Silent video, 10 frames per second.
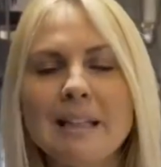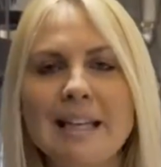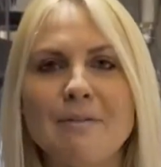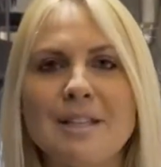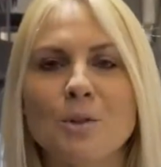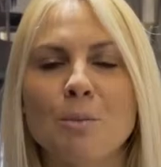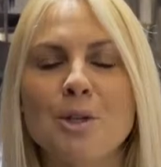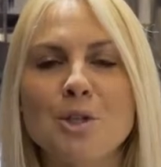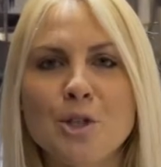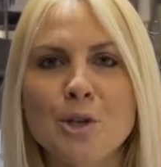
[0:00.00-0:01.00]
believe it's
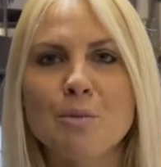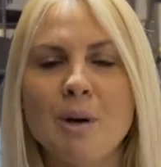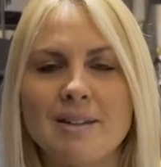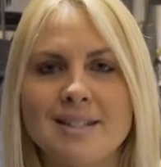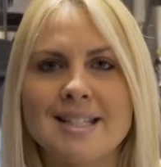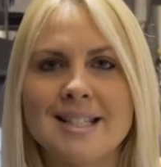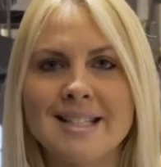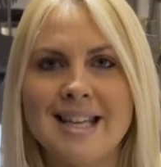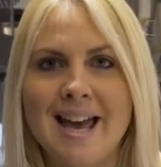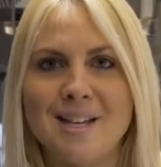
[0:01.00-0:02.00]
almost 2 months
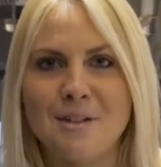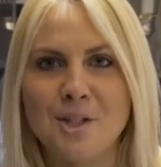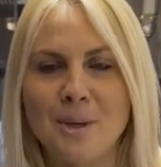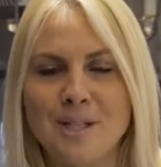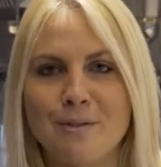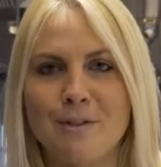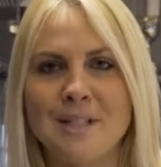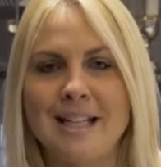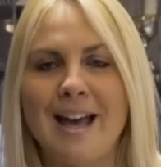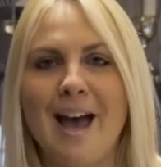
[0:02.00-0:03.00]
since the end of the
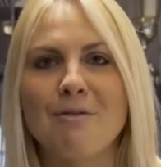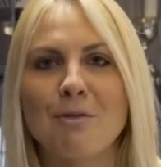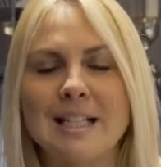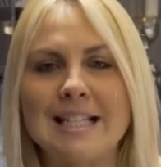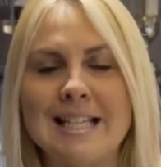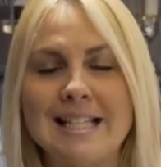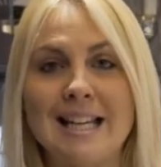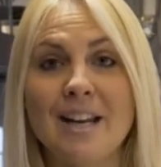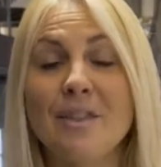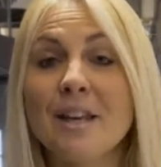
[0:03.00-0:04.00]
2015 F1
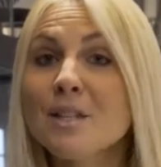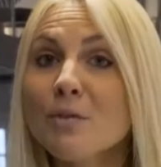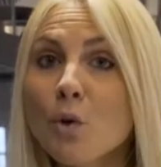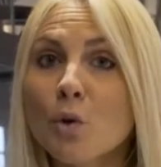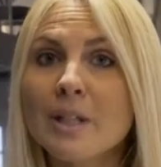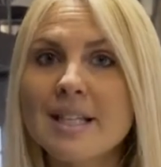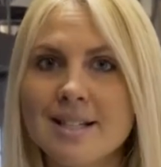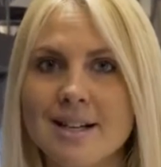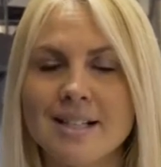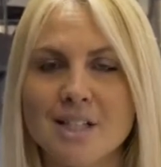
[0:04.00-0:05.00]
season, and things have already
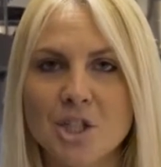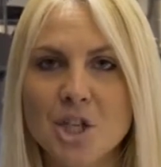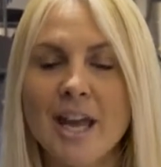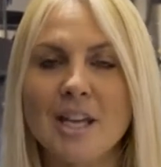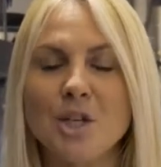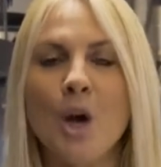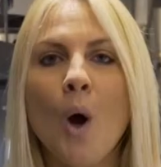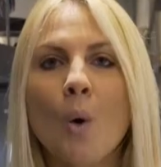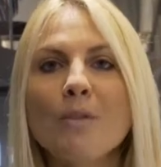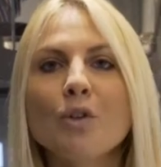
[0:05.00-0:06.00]
started to change?
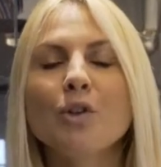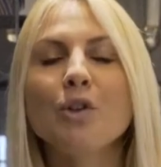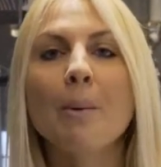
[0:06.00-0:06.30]
We've got